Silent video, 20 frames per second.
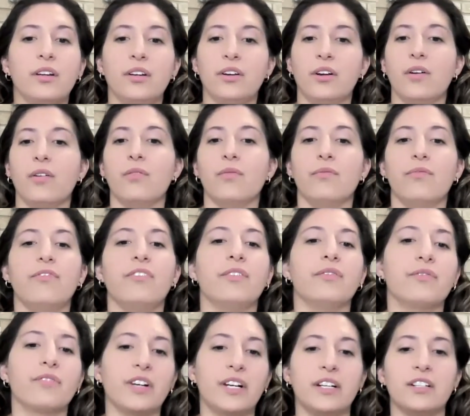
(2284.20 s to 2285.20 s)
feel
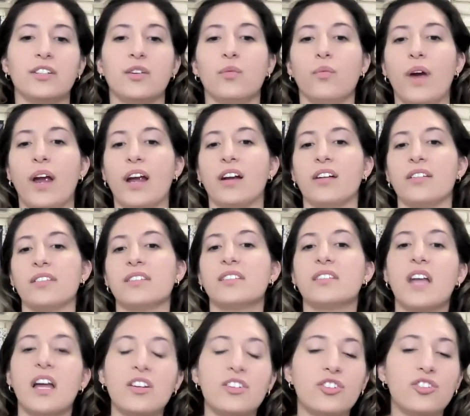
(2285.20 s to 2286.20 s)
free to wear
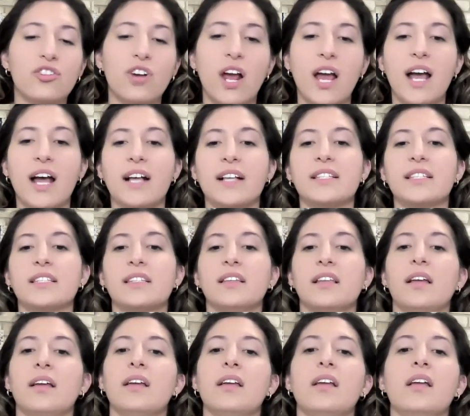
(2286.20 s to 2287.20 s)
sundress,
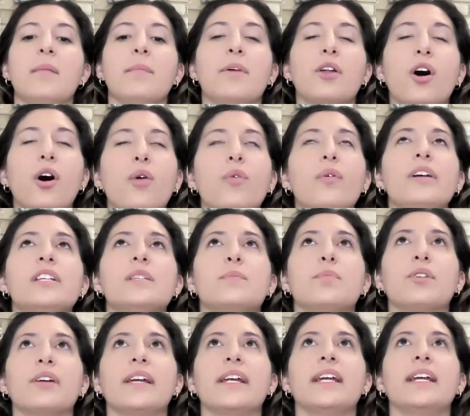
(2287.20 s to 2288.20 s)
but always
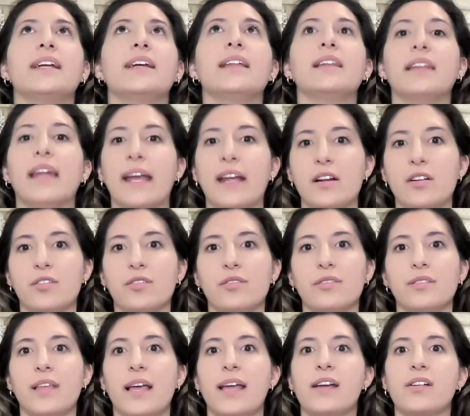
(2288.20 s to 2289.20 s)
bring
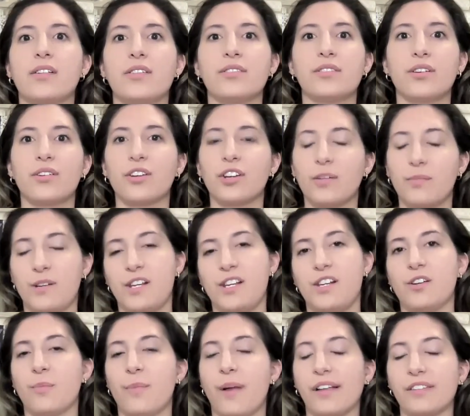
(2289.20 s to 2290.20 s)
layers. Layers are going to be
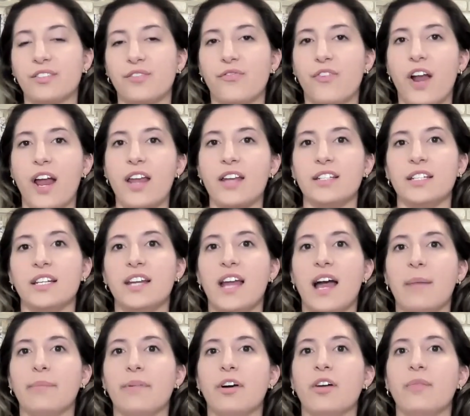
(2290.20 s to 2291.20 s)
your best friend in
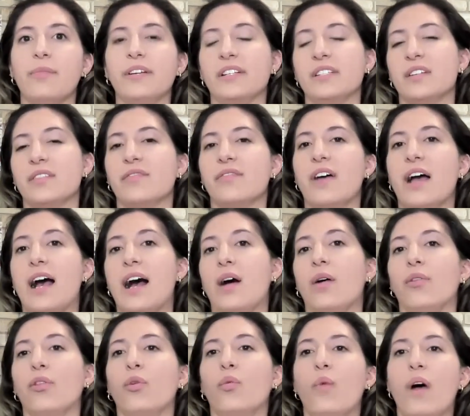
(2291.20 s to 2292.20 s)
Napa because of
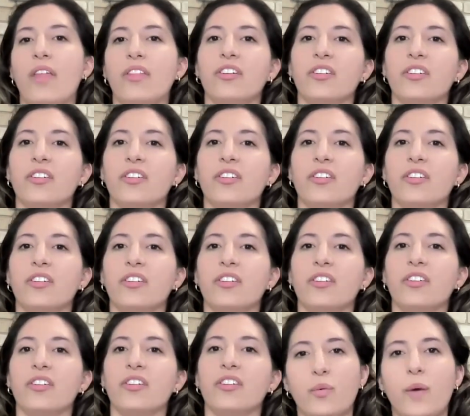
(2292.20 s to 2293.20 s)
how the weather can
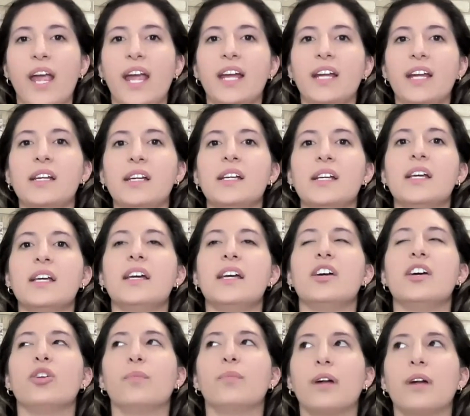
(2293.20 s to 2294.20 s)
fluctuate.
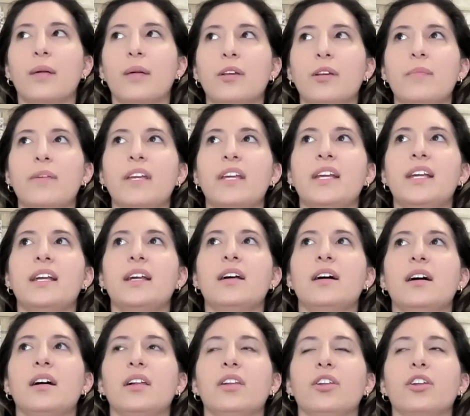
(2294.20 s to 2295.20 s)
It'll probably be
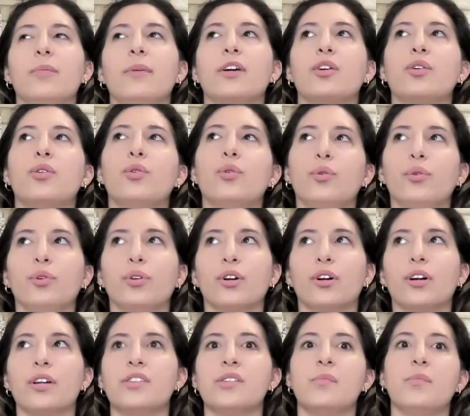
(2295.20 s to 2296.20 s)
a little bit
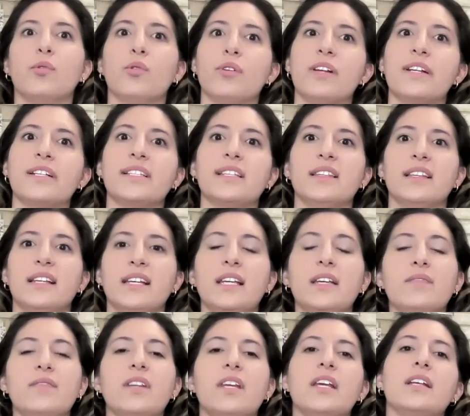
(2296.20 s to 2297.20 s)
cooler in the mornings and the
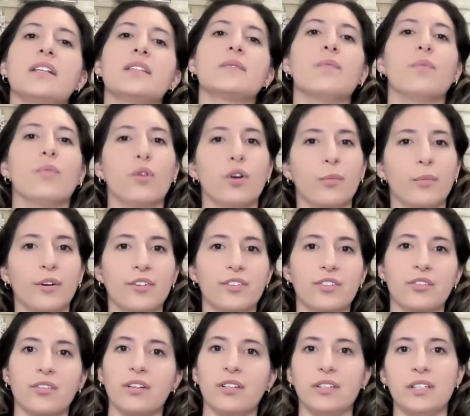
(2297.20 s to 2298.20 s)
evenings, warmer
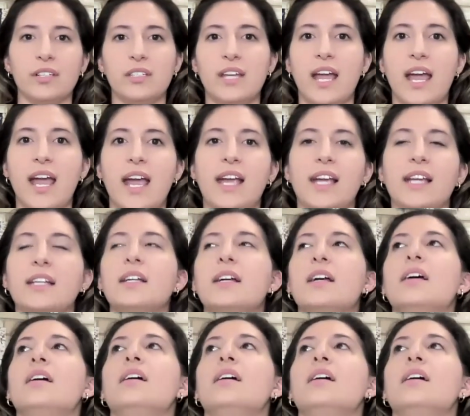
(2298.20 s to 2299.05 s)
during the day.